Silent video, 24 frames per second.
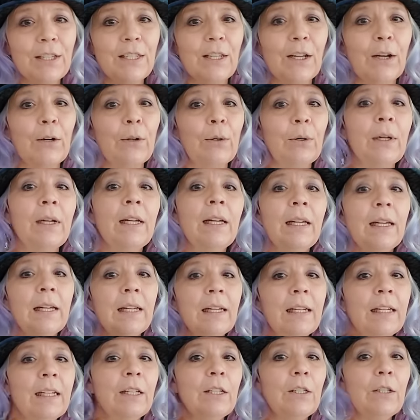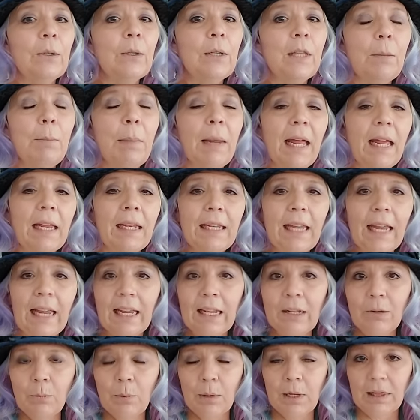So doing the
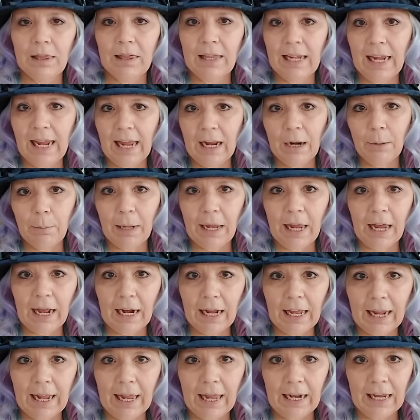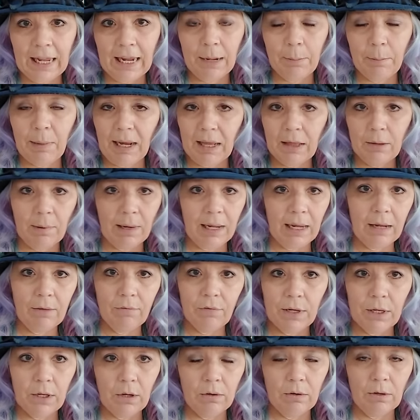band-aid with the antibiotic honey, by the way,
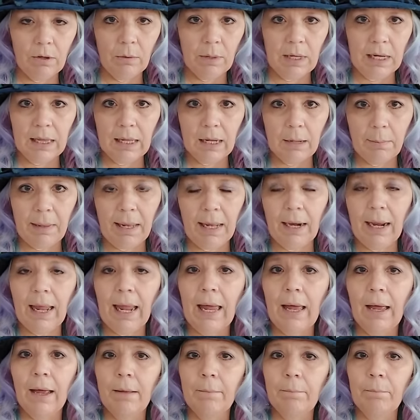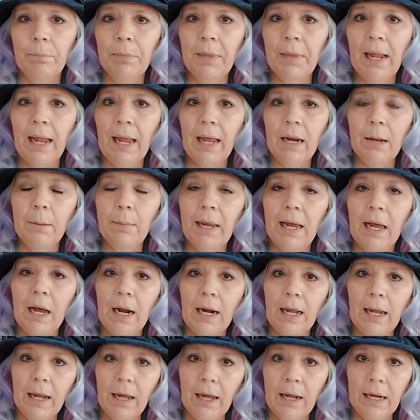if you don't know anything about um,
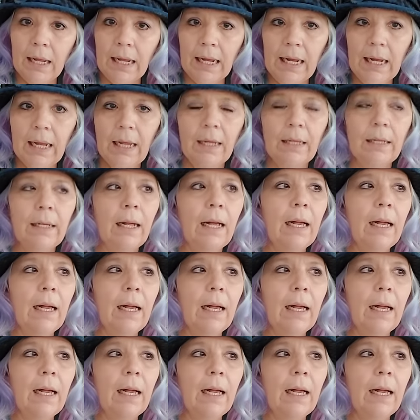antibiotic honey,